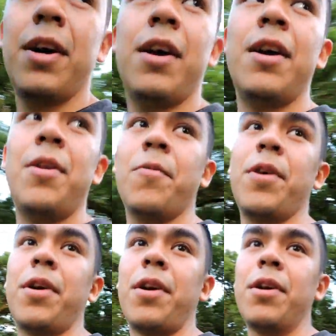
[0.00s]

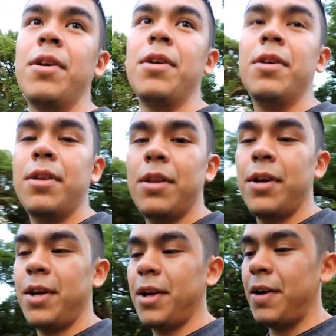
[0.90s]
anywhere,
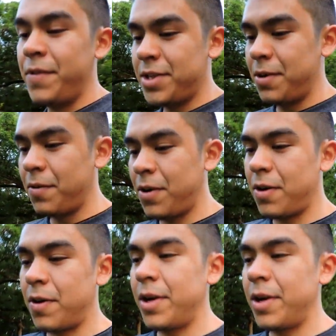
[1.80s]
like every single car.